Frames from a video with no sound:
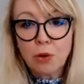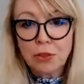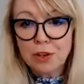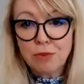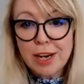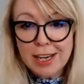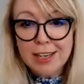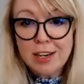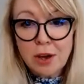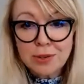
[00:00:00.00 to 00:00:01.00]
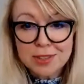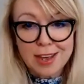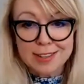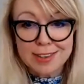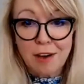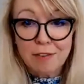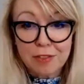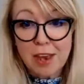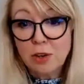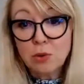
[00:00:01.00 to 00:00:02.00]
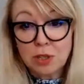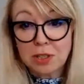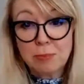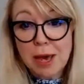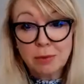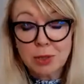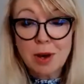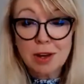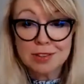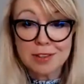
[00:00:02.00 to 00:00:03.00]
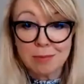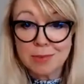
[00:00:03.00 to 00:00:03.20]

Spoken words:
that really knows their stuff in order to be able to ask them.